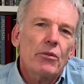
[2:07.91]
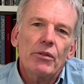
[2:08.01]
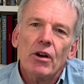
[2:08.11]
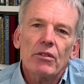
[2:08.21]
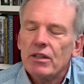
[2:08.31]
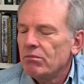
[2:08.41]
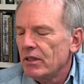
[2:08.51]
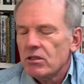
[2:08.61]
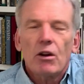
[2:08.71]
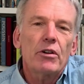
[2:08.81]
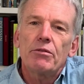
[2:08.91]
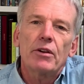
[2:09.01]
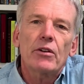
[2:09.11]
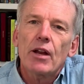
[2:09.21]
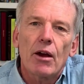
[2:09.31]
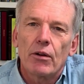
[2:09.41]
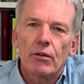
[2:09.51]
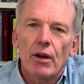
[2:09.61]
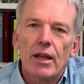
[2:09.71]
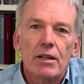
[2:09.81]
we've already, it's already figured out,
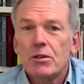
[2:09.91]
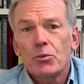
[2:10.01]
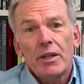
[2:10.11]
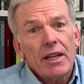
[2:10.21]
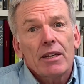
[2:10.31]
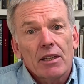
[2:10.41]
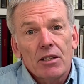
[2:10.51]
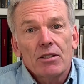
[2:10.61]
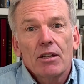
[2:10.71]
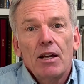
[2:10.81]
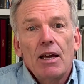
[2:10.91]
right? It's ridiculous.